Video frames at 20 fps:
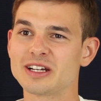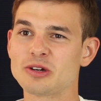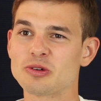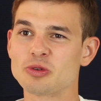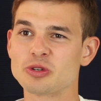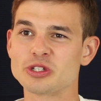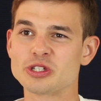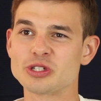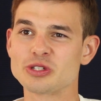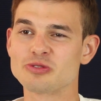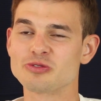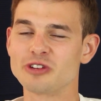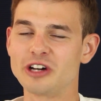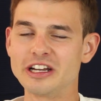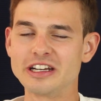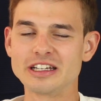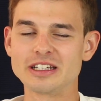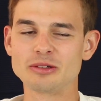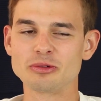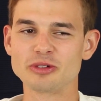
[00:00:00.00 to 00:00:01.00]
which is
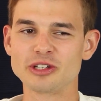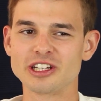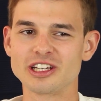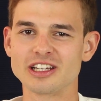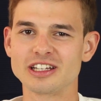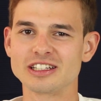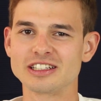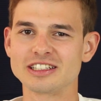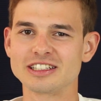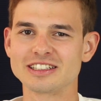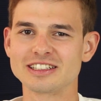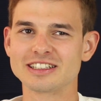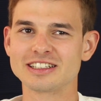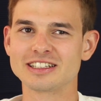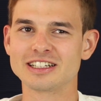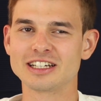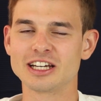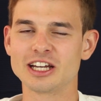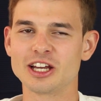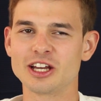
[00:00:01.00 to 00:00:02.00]
funny because
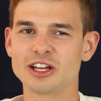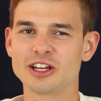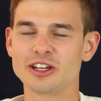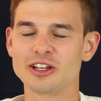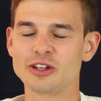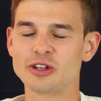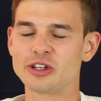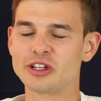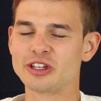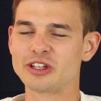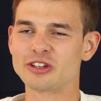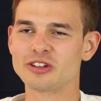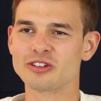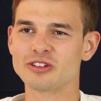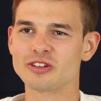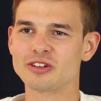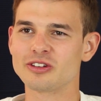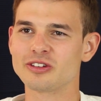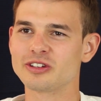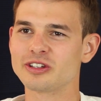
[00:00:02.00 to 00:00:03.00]
you
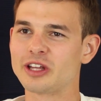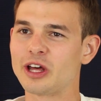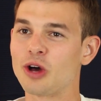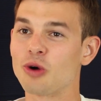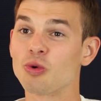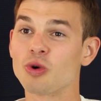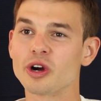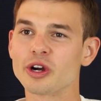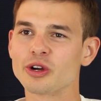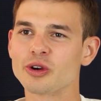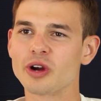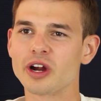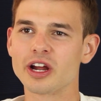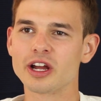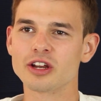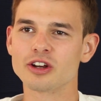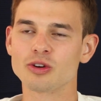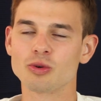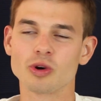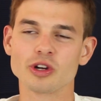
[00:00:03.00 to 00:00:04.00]
can tell what
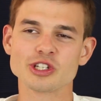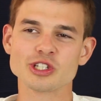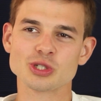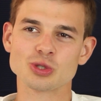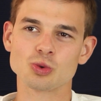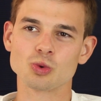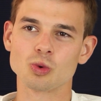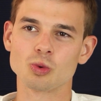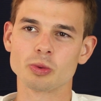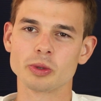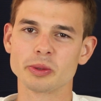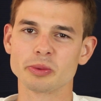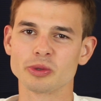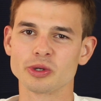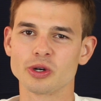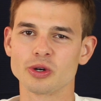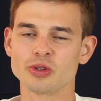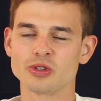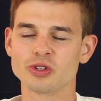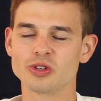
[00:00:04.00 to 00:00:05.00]
grade or what school people
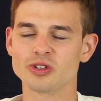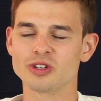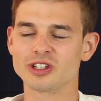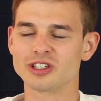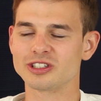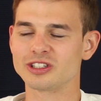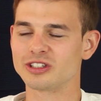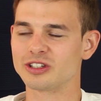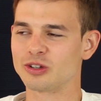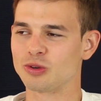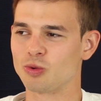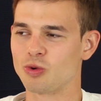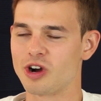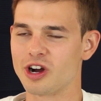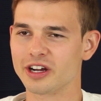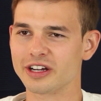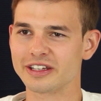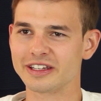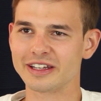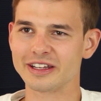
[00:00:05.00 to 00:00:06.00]
go to because they're
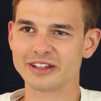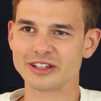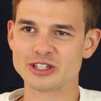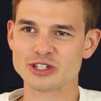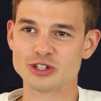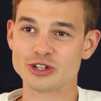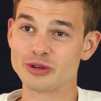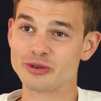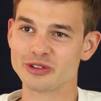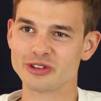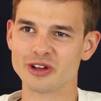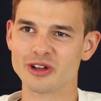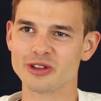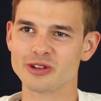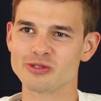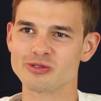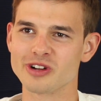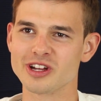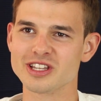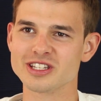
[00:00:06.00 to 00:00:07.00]
walking down the street with all
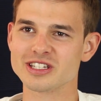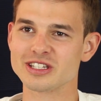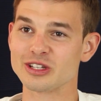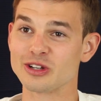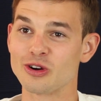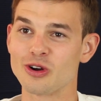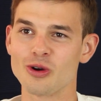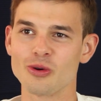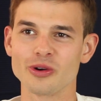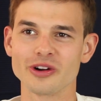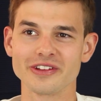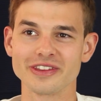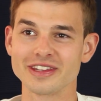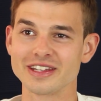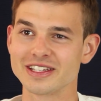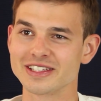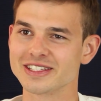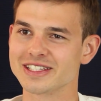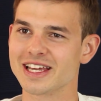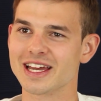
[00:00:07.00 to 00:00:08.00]
their friends and they're all wearing the
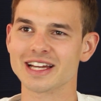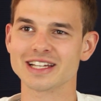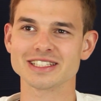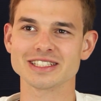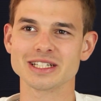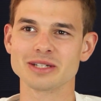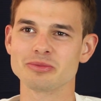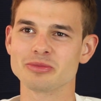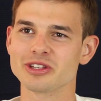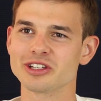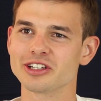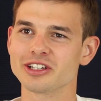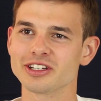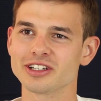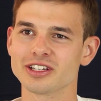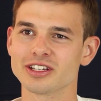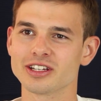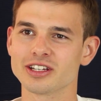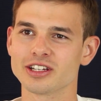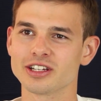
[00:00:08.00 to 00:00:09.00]
exact same thing.